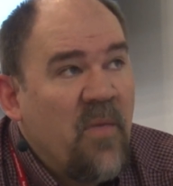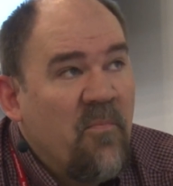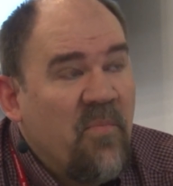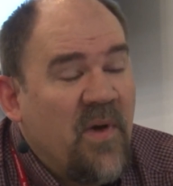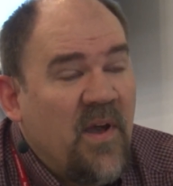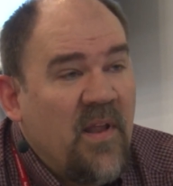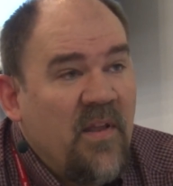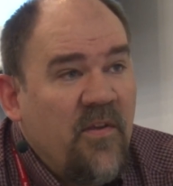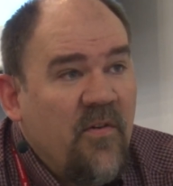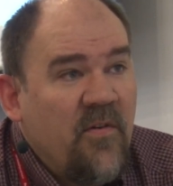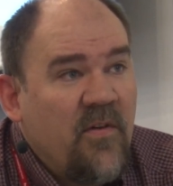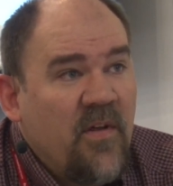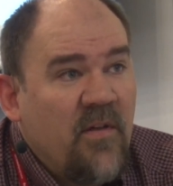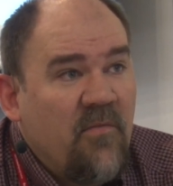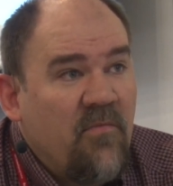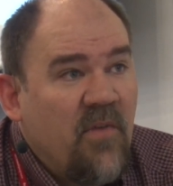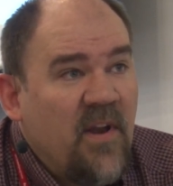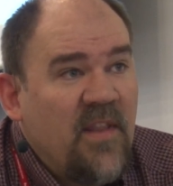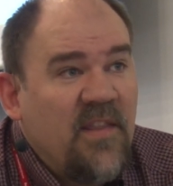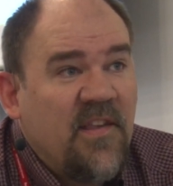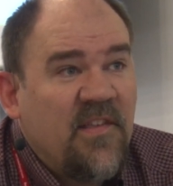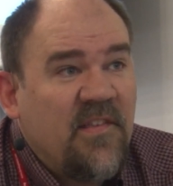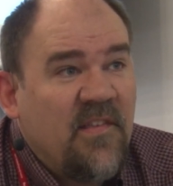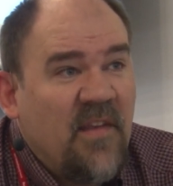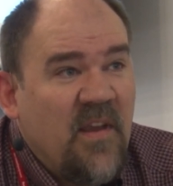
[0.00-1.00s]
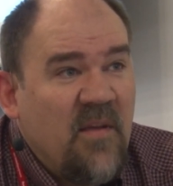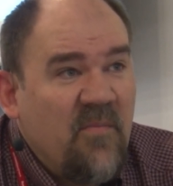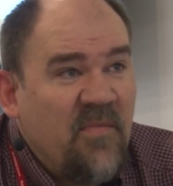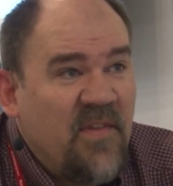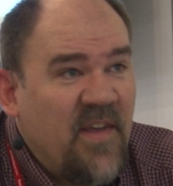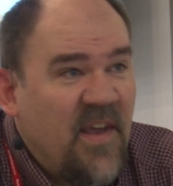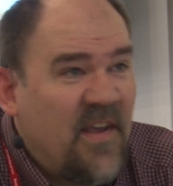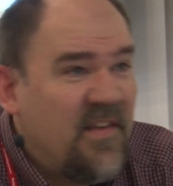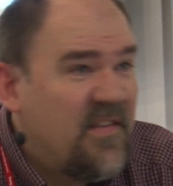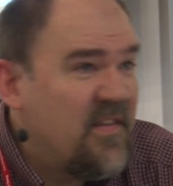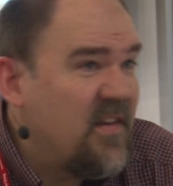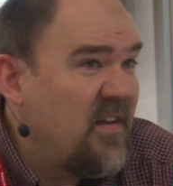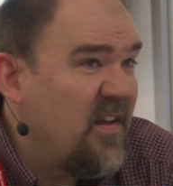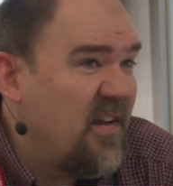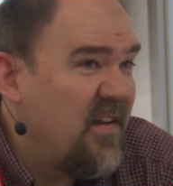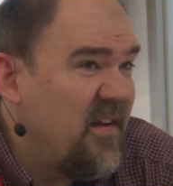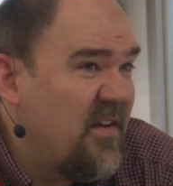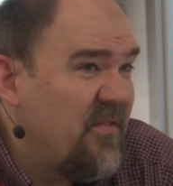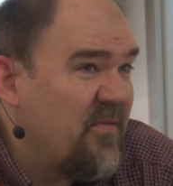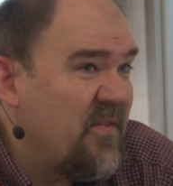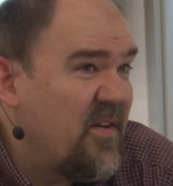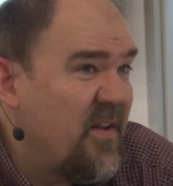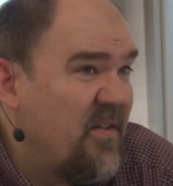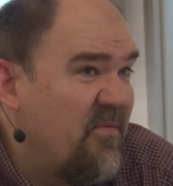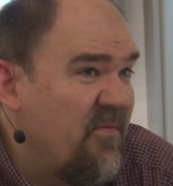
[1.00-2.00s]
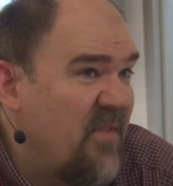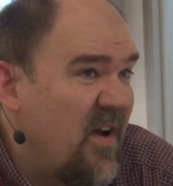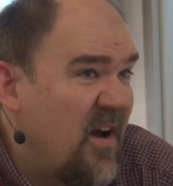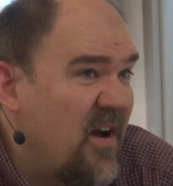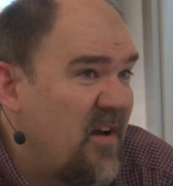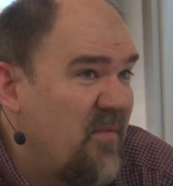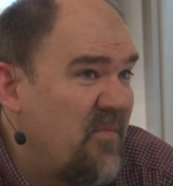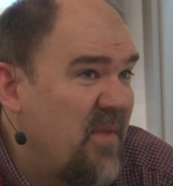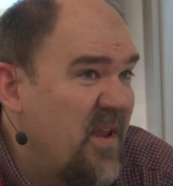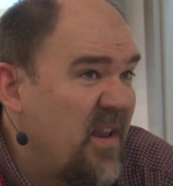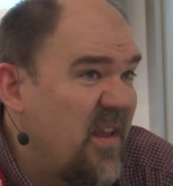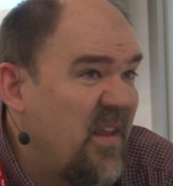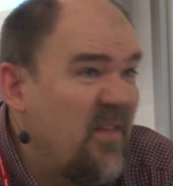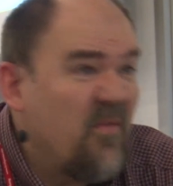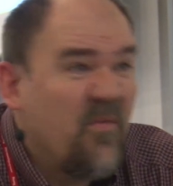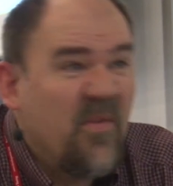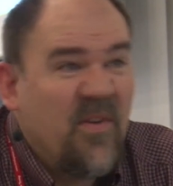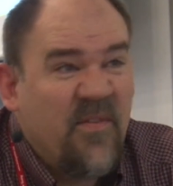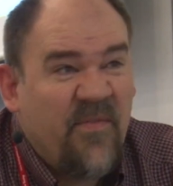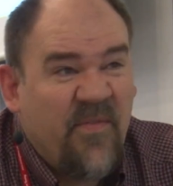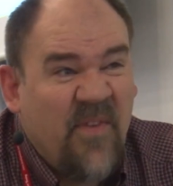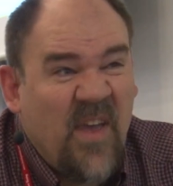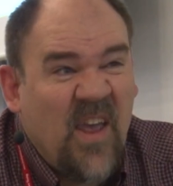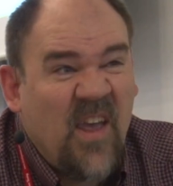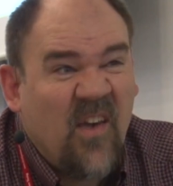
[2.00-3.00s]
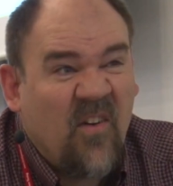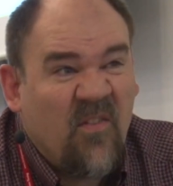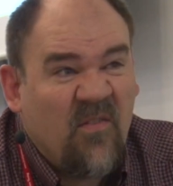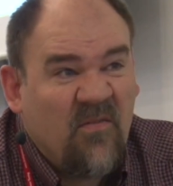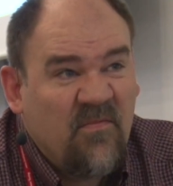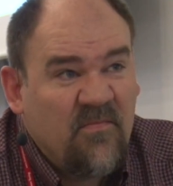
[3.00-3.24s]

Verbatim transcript: But you could run the same test on a different environment and it would fail.